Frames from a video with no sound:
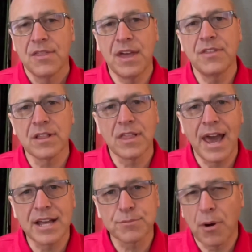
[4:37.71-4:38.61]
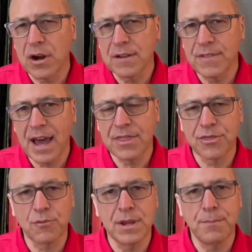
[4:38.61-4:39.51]
Then the last part of that
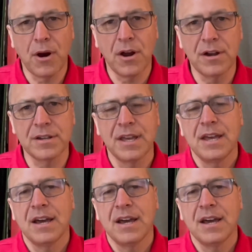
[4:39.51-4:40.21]
three-part